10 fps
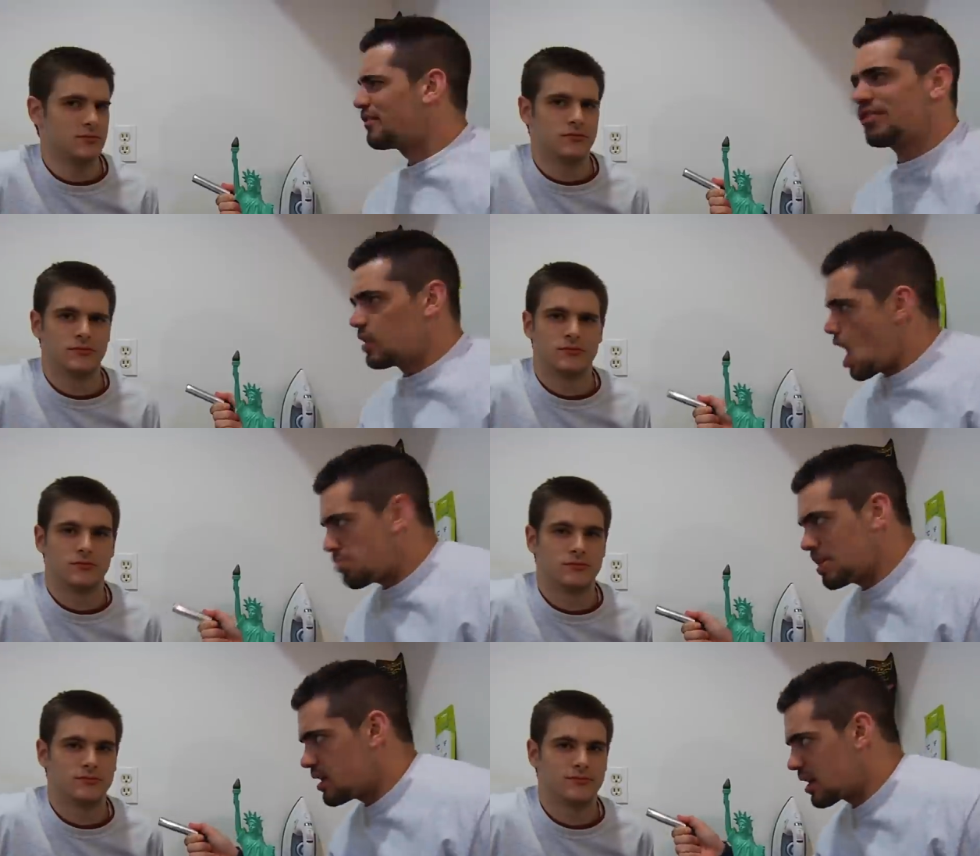
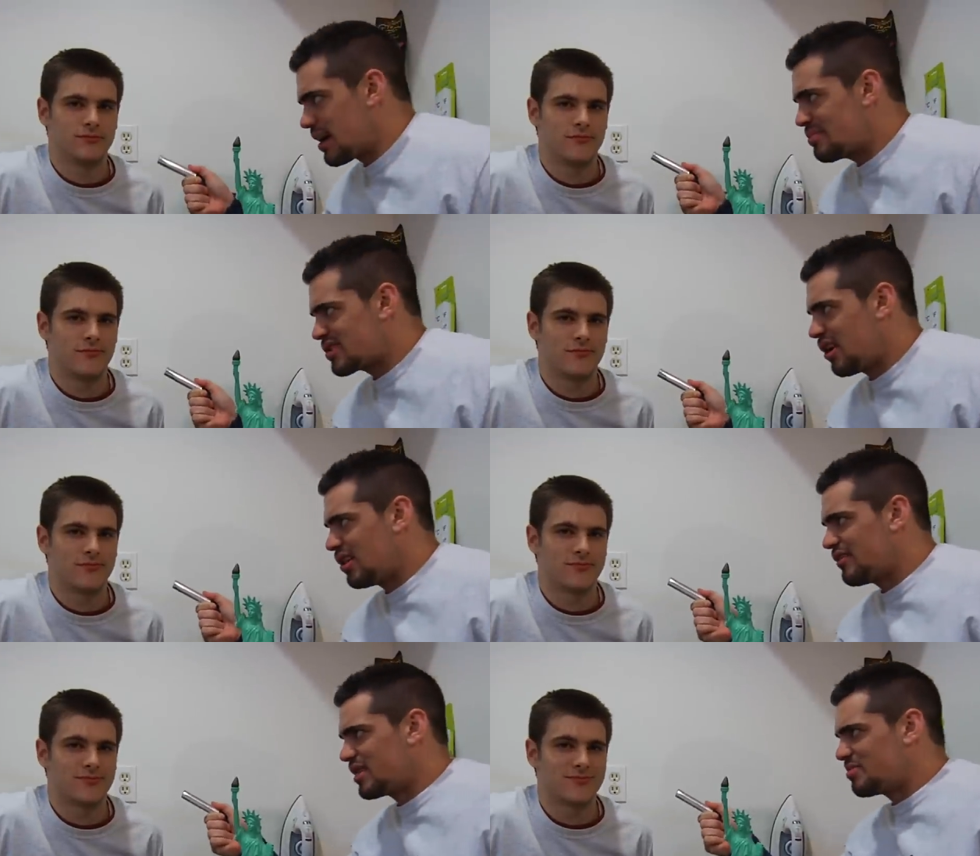Speaker 1: Flapping your gums all
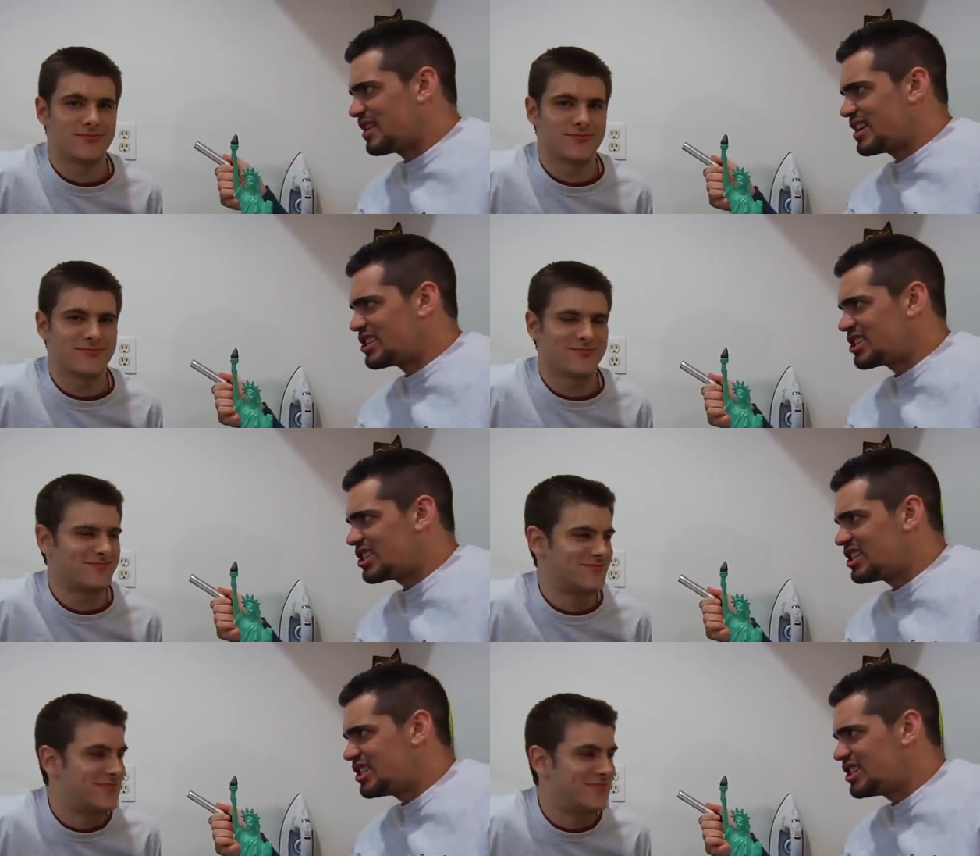over the place.